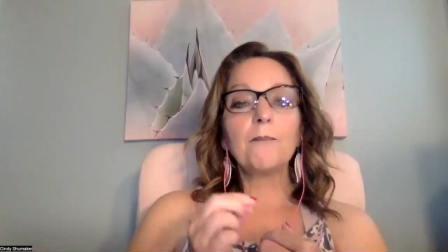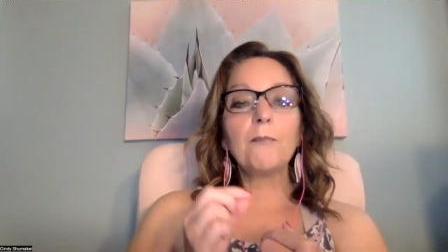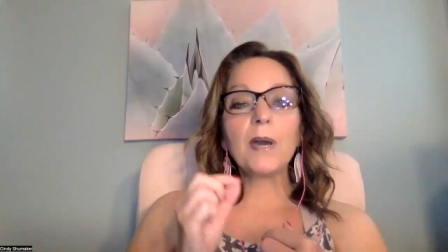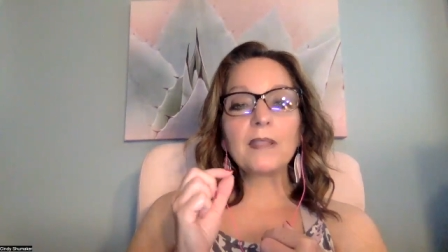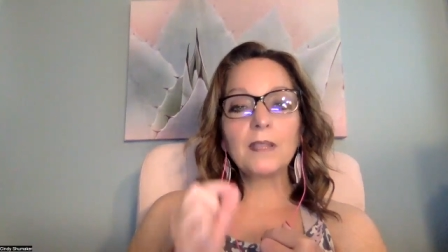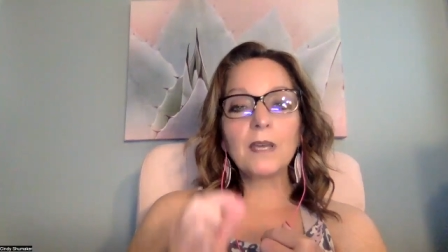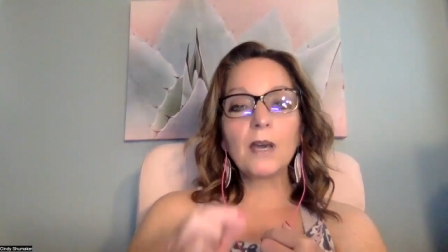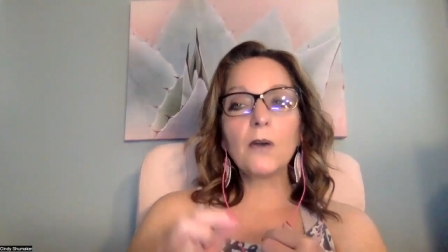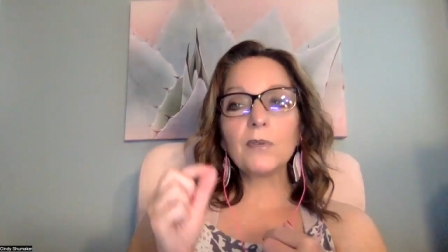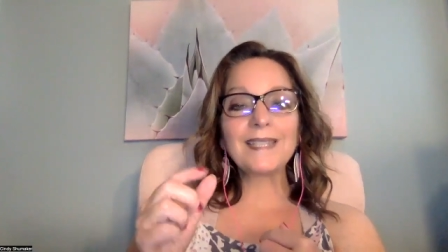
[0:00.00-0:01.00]
But
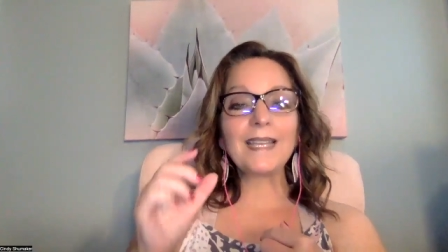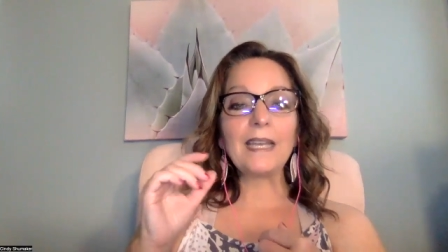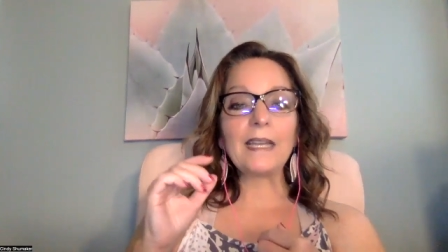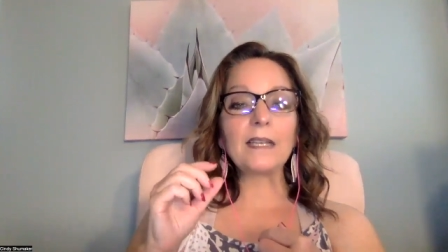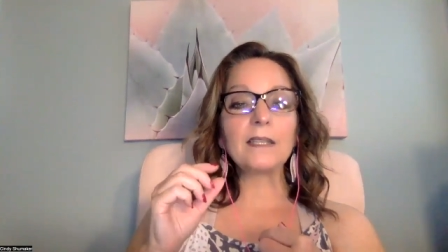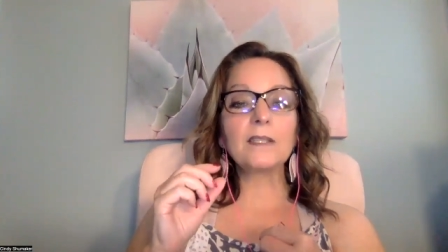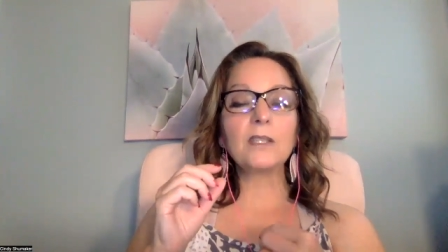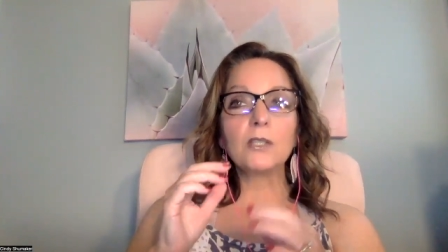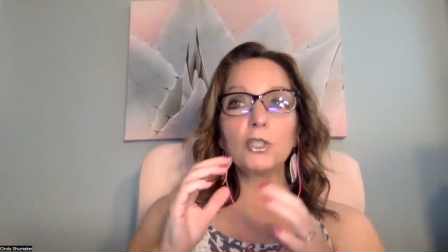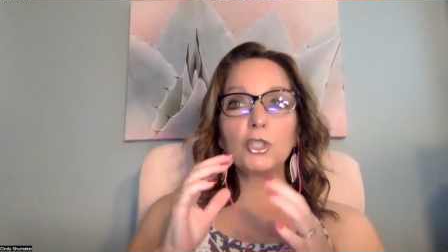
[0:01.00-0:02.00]
those things
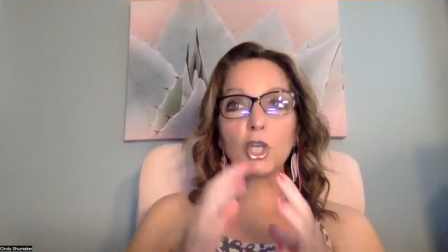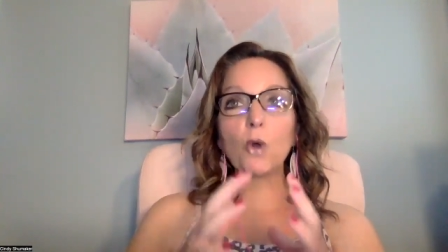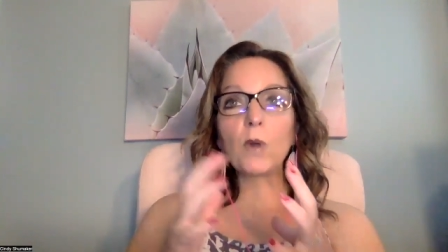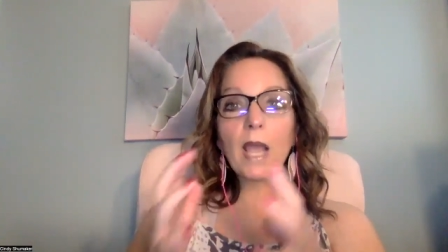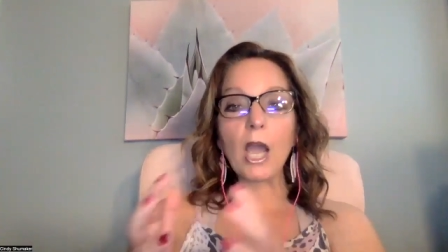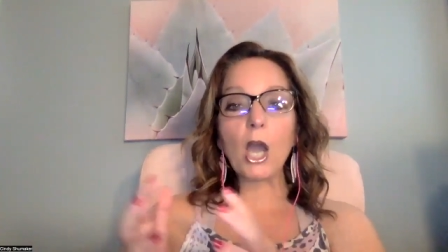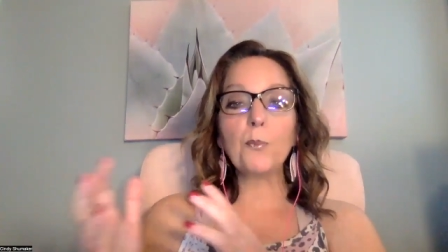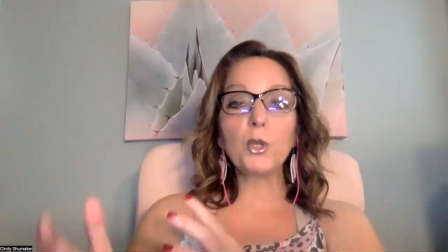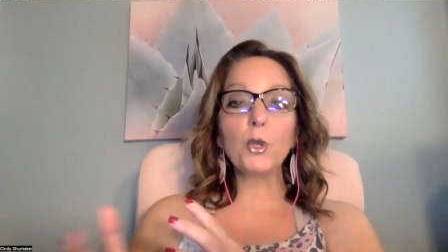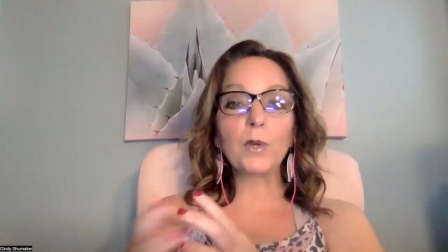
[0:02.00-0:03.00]
don't help
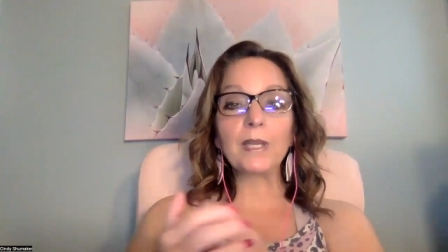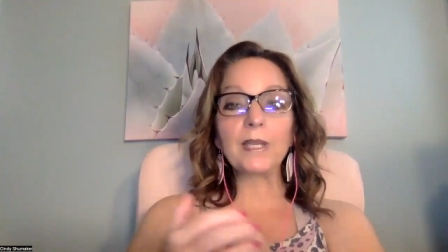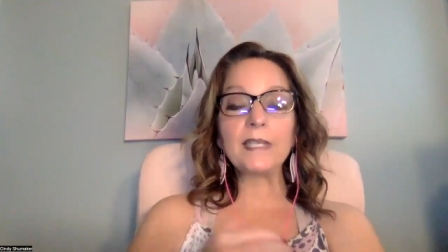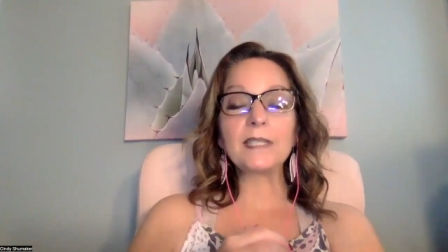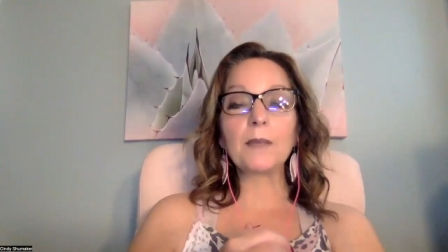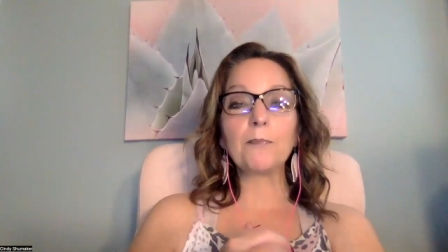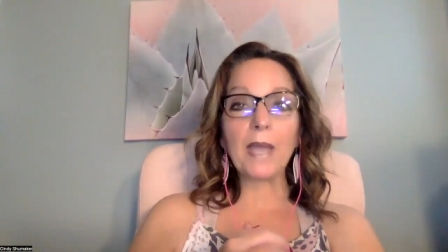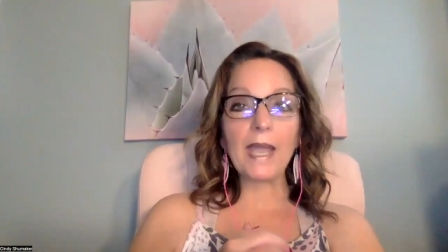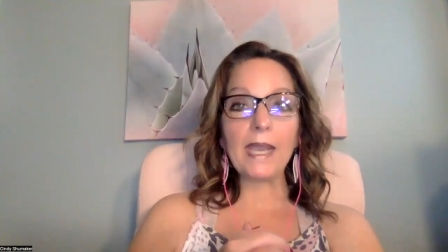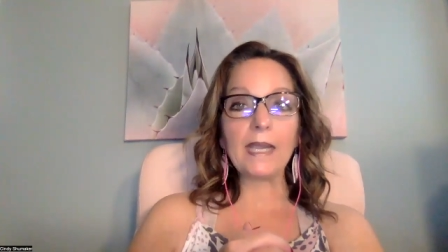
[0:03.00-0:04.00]
you release the
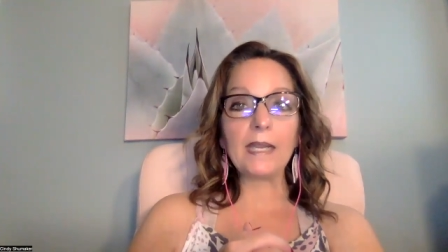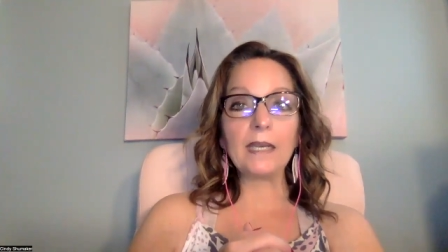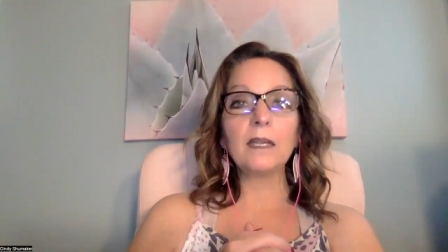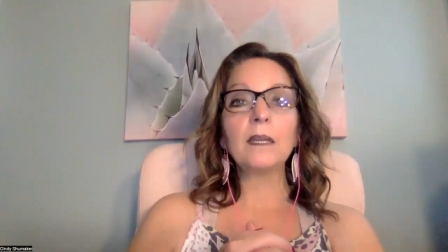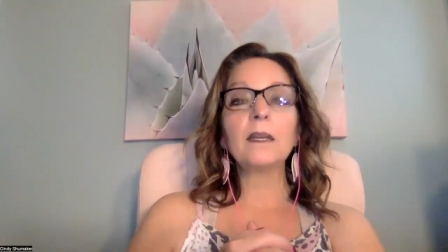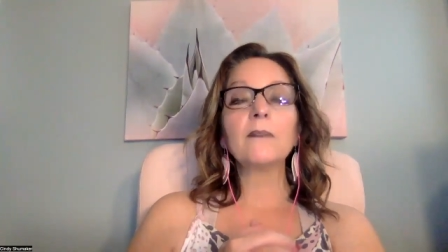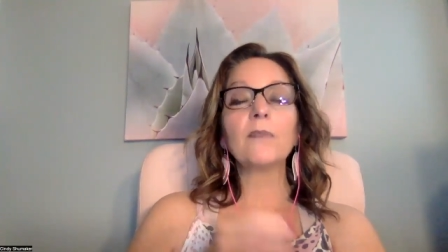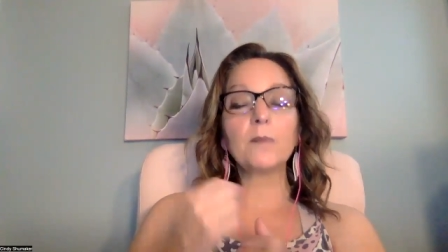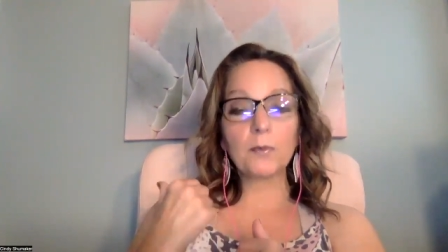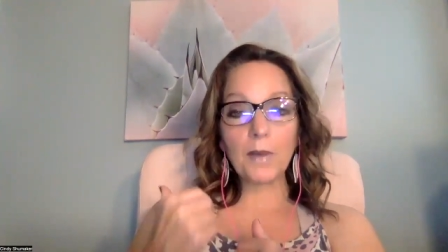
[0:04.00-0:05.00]
pain
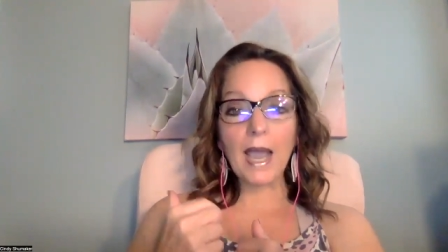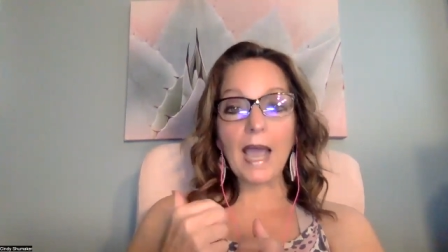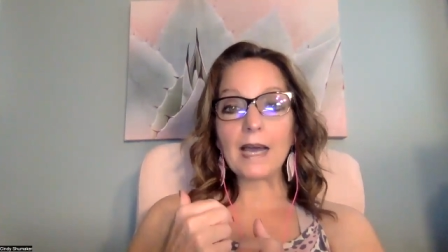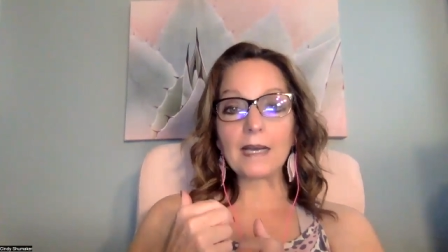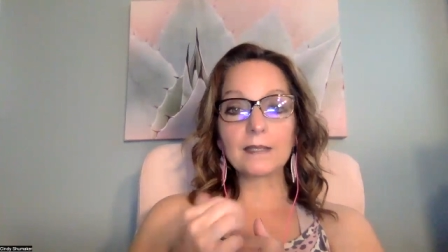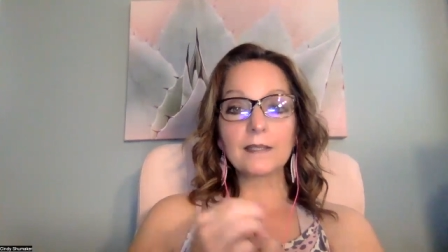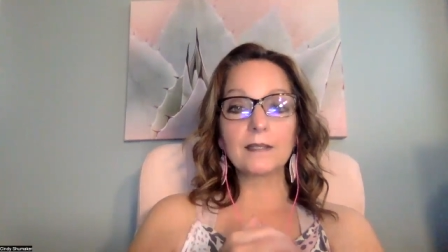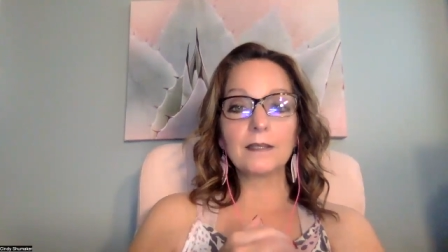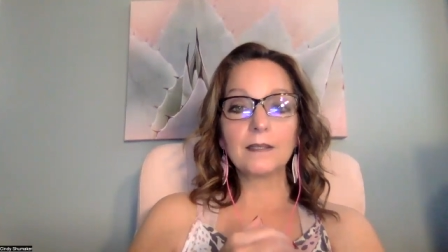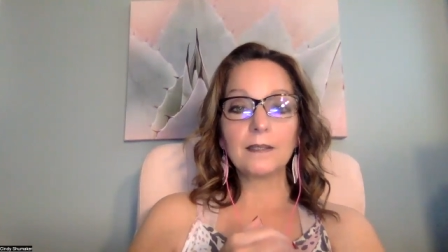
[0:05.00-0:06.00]
from your past.